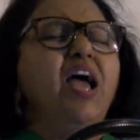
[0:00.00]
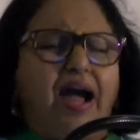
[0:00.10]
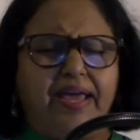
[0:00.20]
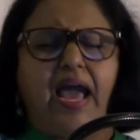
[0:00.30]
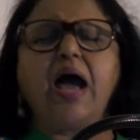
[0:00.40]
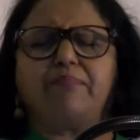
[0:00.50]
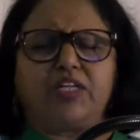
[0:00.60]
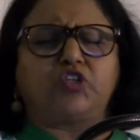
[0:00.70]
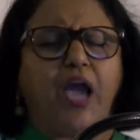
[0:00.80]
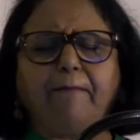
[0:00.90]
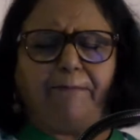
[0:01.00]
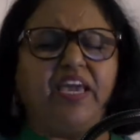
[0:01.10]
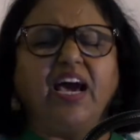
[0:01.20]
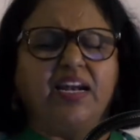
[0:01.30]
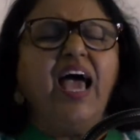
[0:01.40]
I am a
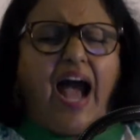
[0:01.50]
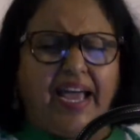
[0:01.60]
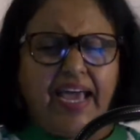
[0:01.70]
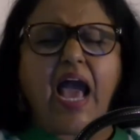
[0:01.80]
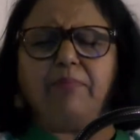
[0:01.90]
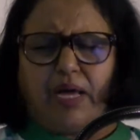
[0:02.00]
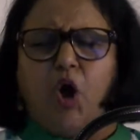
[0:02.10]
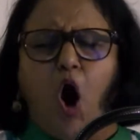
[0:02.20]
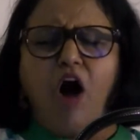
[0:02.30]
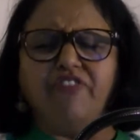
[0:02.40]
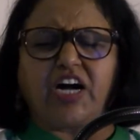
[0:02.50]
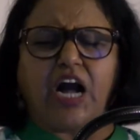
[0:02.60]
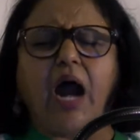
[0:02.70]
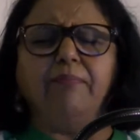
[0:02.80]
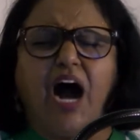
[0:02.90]
champion. I am an
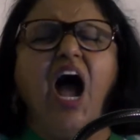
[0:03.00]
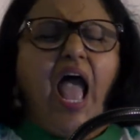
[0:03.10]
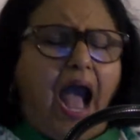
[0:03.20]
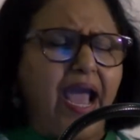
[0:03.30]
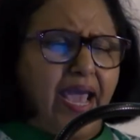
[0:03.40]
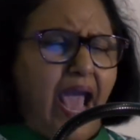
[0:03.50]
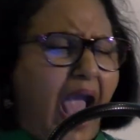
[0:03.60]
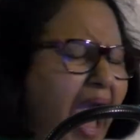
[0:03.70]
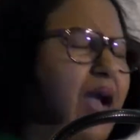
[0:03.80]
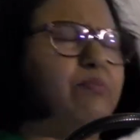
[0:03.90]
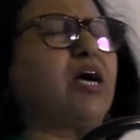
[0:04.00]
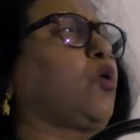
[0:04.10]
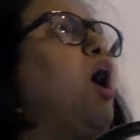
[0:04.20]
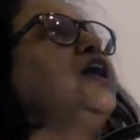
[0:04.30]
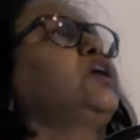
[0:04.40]
overcomer. I am a
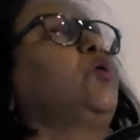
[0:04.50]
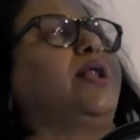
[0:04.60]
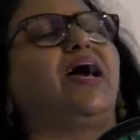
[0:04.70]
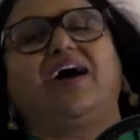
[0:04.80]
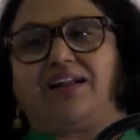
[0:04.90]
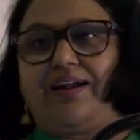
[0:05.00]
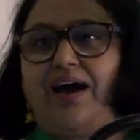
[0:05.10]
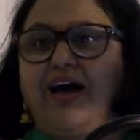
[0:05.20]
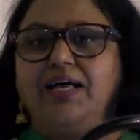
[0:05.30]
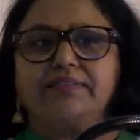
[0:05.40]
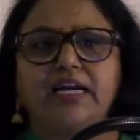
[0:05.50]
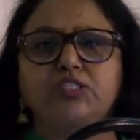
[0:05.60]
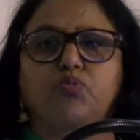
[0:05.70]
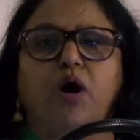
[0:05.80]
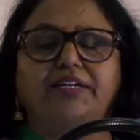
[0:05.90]
conqueror. That
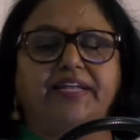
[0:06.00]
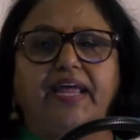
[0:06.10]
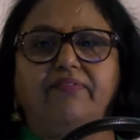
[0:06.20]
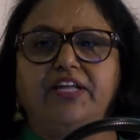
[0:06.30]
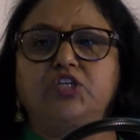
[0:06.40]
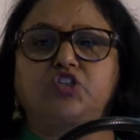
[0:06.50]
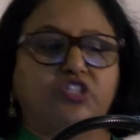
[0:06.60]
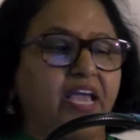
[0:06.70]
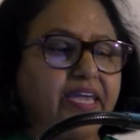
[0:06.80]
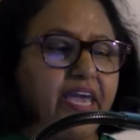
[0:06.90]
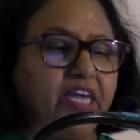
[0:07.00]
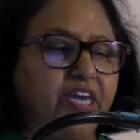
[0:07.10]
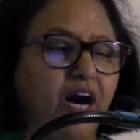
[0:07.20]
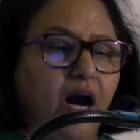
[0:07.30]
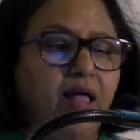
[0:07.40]
is what David is thinking
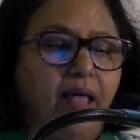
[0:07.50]
here.